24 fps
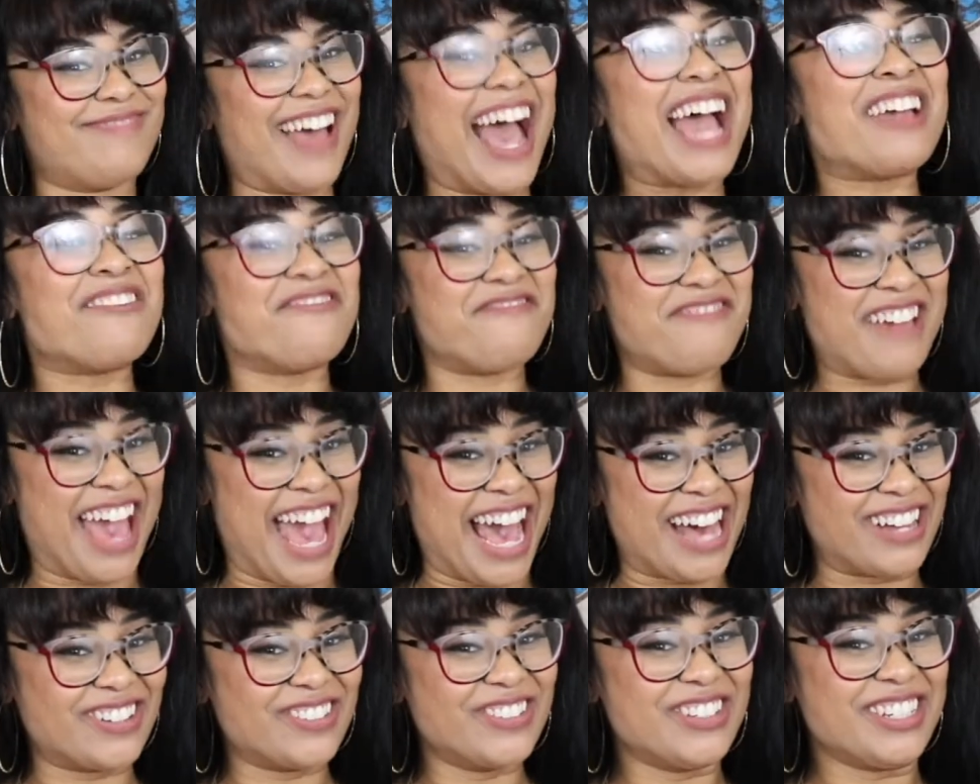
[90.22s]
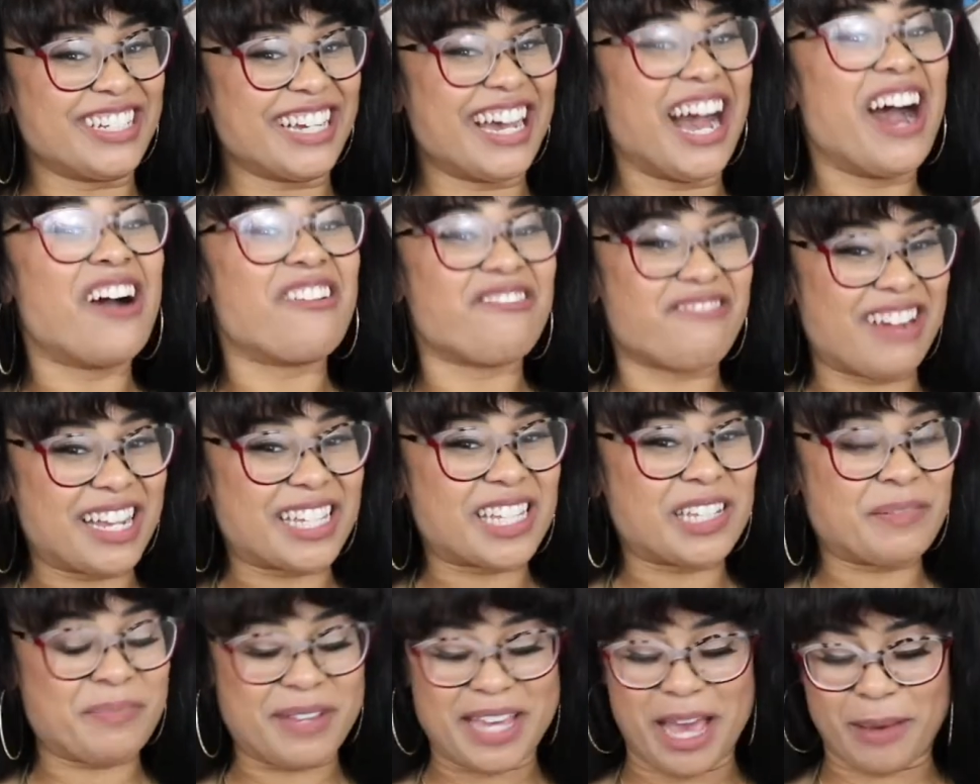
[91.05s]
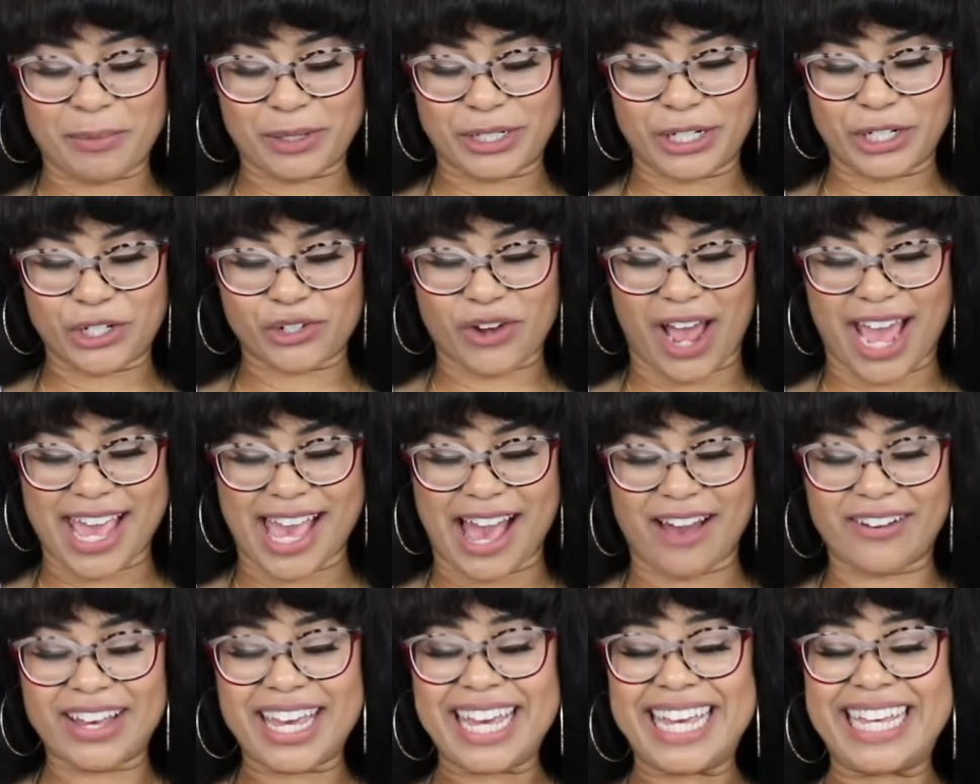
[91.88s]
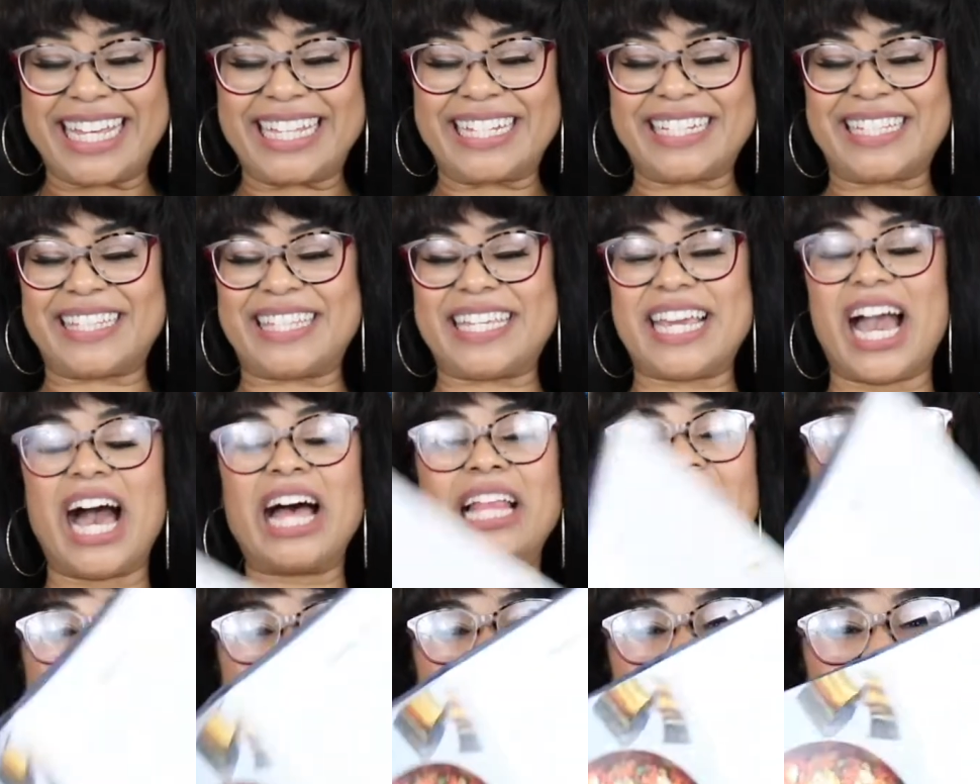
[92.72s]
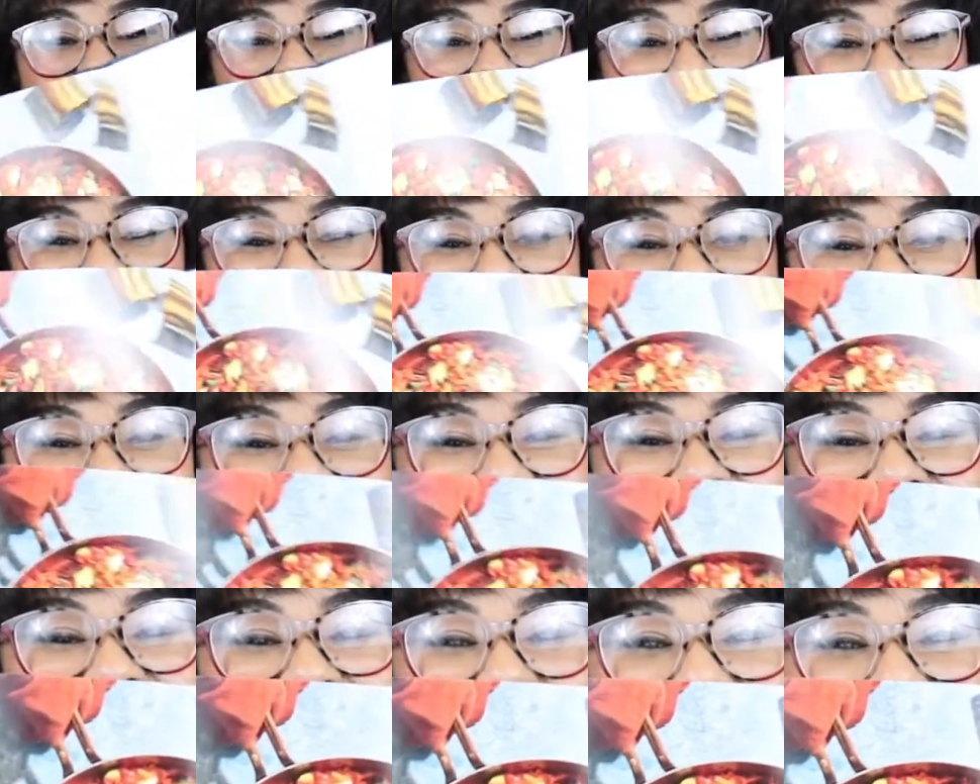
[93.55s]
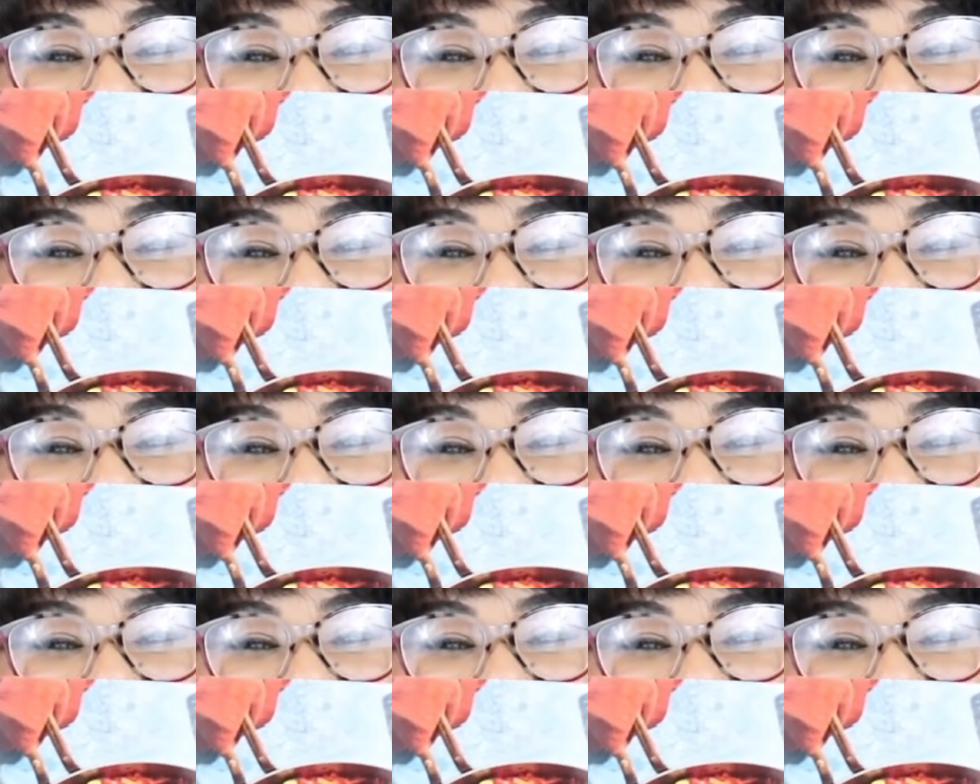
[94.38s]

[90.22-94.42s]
I found a recipe I'm gonna try out. It is the Olympian